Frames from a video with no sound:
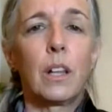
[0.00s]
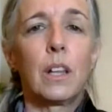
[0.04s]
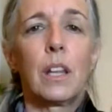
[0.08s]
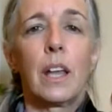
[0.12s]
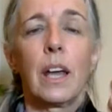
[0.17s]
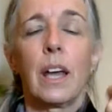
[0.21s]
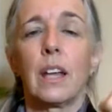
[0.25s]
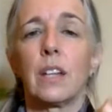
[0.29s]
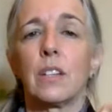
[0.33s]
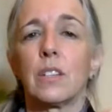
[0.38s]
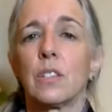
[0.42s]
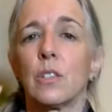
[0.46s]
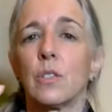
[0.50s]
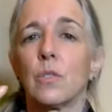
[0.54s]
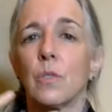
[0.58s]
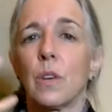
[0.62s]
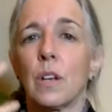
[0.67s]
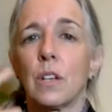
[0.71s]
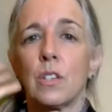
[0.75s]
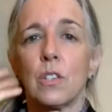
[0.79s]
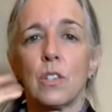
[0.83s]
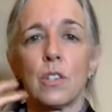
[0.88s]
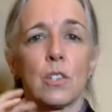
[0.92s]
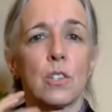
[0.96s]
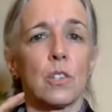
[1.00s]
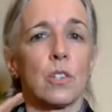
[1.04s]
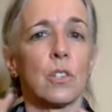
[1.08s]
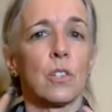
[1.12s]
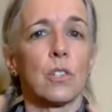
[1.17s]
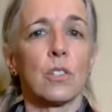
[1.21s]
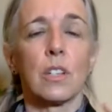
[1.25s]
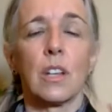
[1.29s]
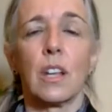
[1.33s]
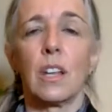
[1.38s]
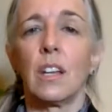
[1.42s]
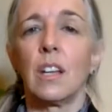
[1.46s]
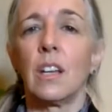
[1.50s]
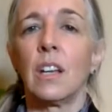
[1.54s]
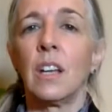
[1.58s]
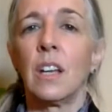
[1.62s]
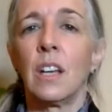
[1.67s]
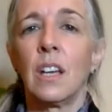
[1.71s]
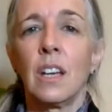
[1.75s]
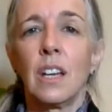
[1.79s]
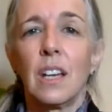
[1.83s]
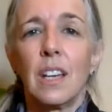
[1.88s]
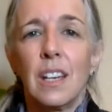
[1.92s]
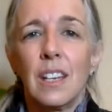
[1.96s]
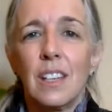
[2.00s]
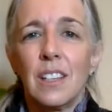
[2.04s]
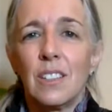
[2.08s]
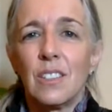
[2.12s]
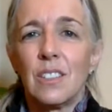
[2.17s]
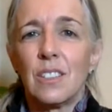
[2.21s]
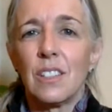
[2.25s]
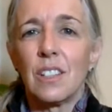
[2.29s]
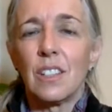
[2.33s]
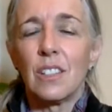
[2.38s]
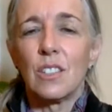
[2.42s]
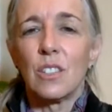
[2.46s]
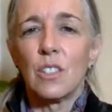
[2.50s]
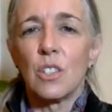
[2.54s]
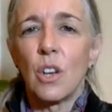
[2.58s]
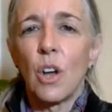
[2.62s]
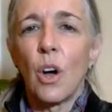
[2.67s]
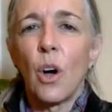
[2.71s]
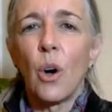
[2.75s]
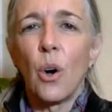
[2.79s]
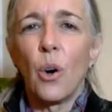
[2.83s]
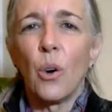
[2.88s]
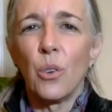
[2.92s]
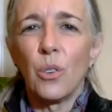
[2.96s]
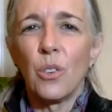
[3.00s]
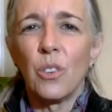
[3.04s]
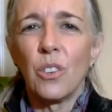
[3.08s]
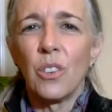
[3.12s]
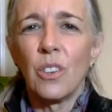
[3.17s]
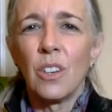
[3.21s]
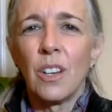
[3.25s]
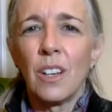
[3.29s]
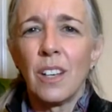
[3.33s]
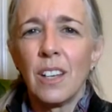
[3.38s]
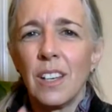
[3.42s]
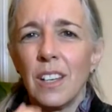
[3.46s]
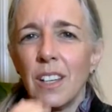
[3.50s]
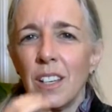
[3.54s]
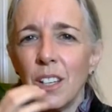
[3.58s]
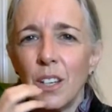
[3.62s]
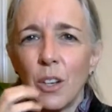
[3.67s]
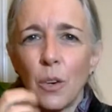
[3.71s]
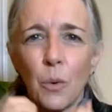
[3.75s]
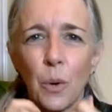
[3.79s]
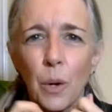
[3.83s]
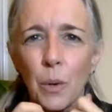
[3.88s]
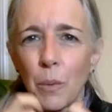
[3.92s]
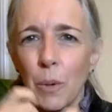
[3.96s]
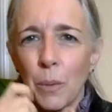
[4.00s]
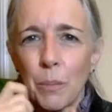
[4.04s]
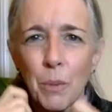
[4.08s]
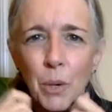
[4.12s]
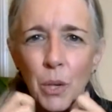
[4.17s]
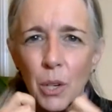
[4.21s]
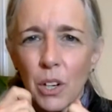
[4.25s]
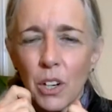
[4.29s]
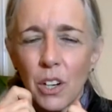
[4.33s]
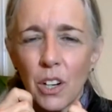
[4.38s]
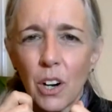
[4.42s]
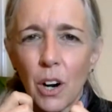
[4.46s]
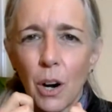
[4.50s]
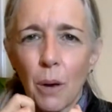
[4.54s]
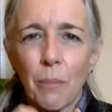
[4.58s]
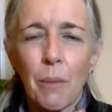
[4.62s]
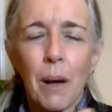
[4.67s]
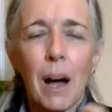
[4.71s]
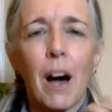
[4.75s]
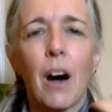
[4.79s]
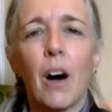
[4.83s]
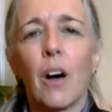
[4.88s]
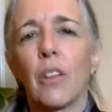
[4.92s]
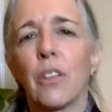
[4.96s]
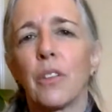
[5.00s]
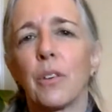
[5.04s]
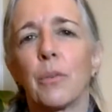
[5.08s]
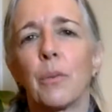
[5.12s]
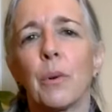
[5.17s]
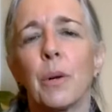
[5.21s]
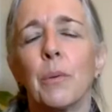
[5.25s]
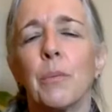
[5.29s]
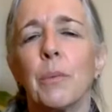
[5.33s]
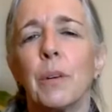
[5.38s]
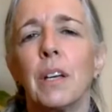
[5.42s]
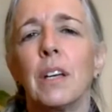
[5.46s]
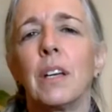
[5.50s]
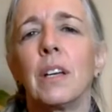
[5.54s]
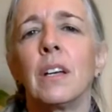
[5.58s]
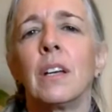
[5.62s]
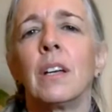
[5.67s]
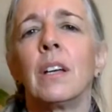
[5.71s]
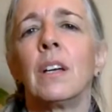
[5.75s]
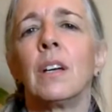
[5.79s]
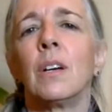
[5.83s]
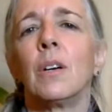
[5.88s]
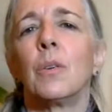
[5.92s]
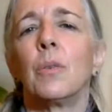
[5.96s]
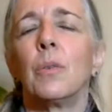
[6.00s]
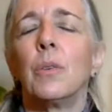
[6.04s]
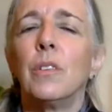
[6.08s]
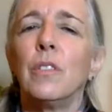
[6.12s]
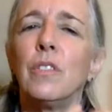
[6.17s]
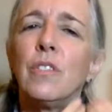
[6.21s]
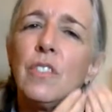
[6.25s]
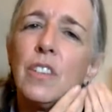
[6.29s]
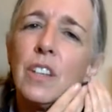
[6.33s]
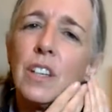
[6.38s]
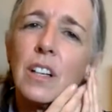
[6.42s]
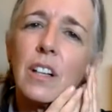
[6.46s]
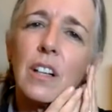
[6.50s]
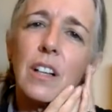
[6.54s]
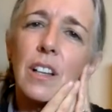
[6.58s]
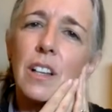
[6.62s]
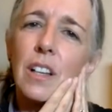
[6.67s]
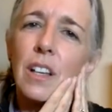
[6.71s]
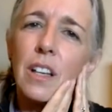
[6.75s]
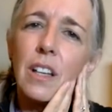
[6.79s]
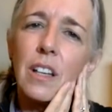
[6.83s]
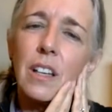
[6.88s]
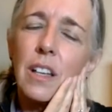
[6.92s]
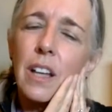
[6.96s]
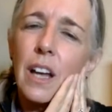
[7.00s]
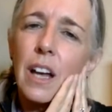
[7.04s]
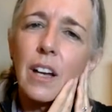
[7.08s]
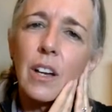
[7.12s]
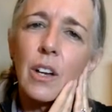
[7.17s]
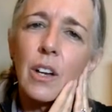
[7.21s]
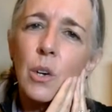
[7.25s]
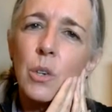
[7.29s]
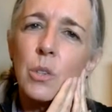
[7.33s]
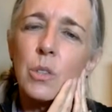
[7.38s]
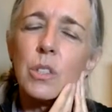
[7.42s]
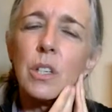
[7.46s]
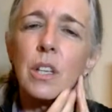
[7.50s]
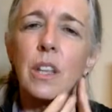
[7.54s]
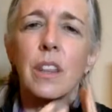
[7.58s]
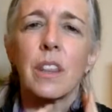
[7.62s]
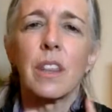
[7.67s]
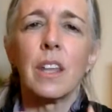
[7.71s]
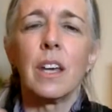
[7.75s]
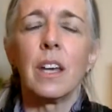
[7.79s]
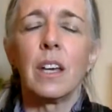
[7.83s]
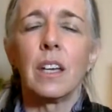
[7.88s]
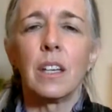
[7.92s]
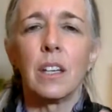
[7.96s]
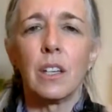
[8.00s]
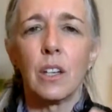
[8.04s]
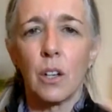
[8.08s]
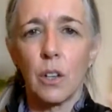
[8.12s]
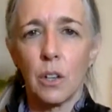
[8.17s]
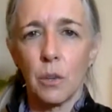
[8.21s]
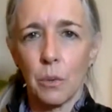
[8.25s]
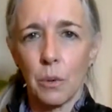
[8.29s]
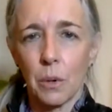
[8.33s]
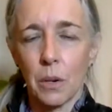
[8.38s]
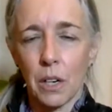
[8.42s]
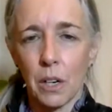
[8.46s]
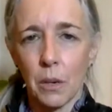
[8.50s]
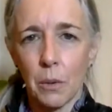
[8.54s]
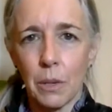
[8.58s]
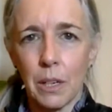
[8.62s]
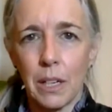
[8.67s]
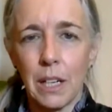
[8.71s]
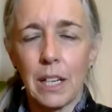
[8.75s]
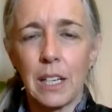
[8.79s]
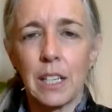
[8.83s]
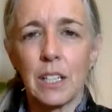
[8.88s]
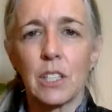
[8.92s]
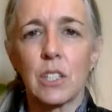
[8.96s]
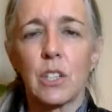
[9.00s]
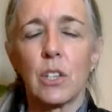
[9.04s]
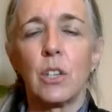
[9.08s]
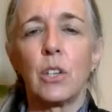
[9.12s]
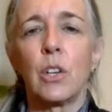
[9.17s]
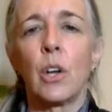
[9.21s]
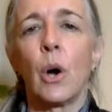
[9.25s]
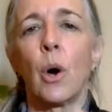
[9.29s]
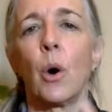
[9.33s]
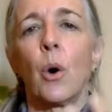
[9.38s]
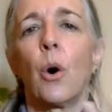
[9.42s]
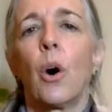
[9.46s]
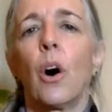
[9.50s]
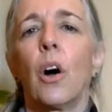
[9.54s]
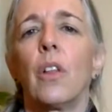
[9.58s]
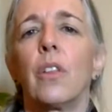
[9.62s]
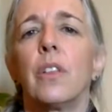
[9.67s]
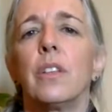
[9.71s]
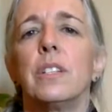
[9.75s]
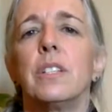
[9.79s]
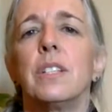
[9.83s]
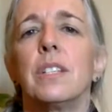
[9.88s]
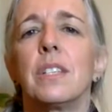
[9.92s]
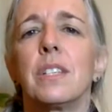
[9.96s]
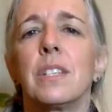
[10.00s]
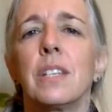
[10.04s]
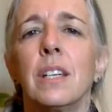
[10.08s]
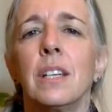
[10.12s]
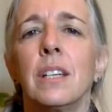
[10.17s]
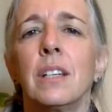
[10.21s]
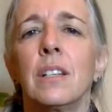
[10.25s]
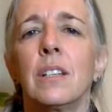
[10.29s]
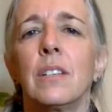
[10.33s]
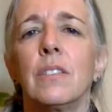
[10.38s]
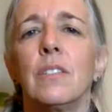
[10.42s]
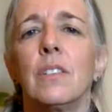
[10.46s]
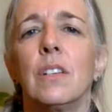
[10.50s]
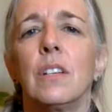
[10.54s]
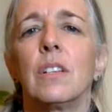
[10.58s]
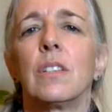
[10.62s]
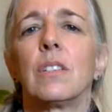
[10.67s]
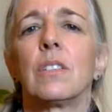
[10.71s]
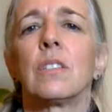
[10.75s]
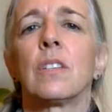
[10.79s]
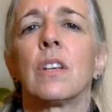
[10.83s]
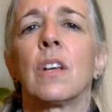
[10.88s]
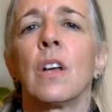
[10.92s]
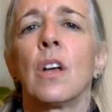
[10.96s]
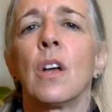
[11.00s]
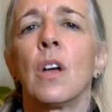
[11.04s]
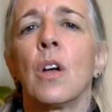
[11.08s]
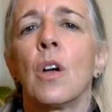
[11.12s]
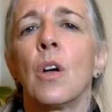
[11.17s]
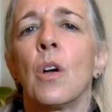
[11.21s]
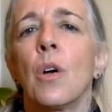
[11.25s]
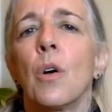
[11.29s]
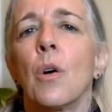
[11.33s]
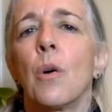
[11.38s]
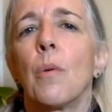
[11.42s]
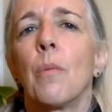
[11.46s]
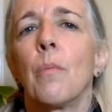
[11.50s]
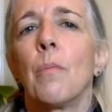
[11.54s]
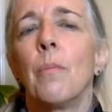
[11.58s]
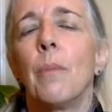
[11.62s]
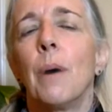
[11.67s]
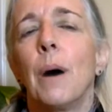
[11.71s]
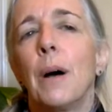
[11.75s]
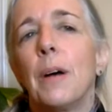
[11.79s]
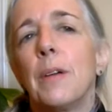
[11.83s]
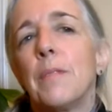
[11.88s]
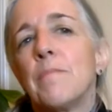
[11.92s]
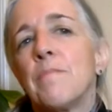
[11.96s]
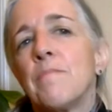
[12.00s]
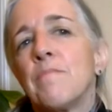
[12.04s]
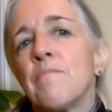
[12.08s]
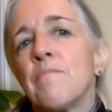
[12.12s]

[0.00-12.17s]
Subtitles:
lands and registers and is known, when we put it in our mouth, or when we feel it, that cozy thing, we're getting to know all the distinctiveness, but